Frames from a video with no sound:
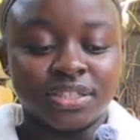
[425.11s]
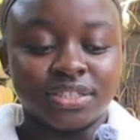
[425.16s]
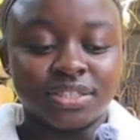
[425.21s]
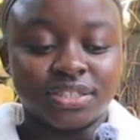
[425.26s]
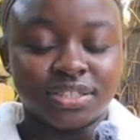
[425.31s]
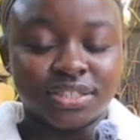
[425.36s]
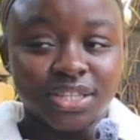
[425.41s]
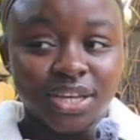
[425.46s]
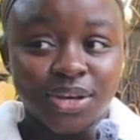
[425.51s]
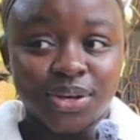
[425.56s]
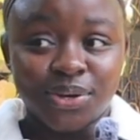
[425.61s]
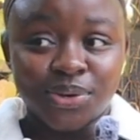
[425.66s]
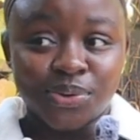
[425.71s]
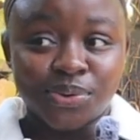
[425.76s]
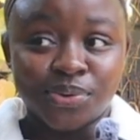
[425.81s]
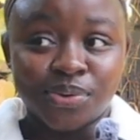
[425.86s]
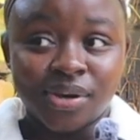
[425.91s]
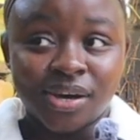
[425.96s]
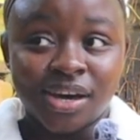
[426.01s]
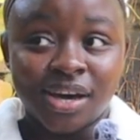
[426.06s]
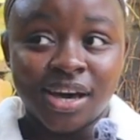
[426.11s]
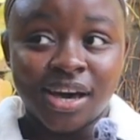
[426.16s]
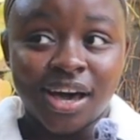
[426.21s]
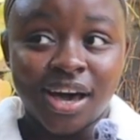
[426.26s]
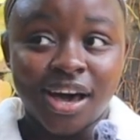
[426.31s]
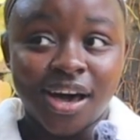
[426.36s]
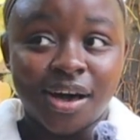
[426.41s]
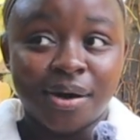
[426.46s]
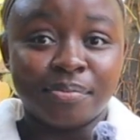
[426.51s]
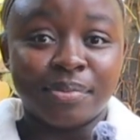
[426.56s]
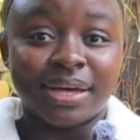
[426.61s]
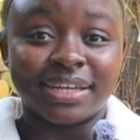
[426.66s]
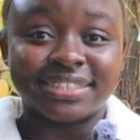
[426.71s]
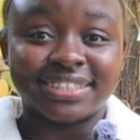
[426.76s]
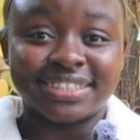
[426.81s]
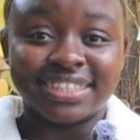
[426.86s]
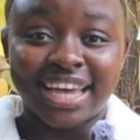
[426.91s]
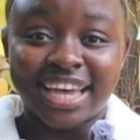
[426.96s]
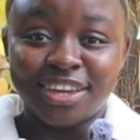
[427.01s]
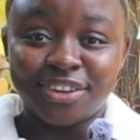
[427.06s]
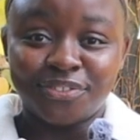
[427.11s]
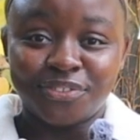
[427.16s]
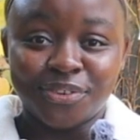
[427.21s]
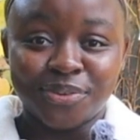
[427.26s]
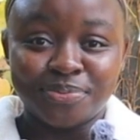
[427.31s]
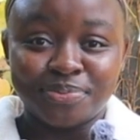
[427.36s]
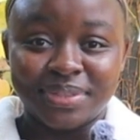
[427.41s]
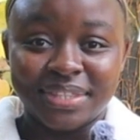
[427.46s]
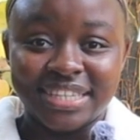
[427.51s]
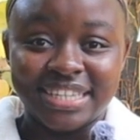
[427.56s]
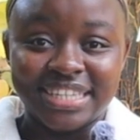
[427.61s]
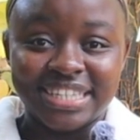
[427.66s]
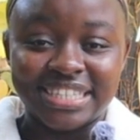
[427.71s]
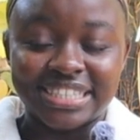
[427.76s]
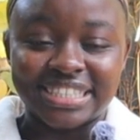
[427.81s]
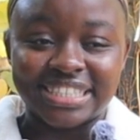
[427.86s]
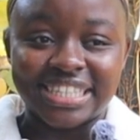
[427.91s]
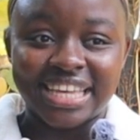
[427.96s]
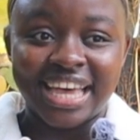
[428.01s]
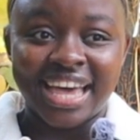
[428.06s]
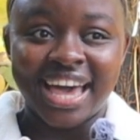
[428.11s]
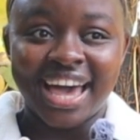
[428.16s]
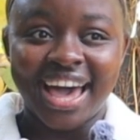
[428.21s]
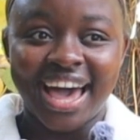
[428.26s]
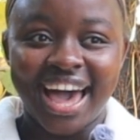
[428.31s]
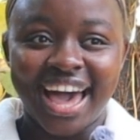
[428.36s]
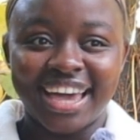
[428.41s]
So aside from these,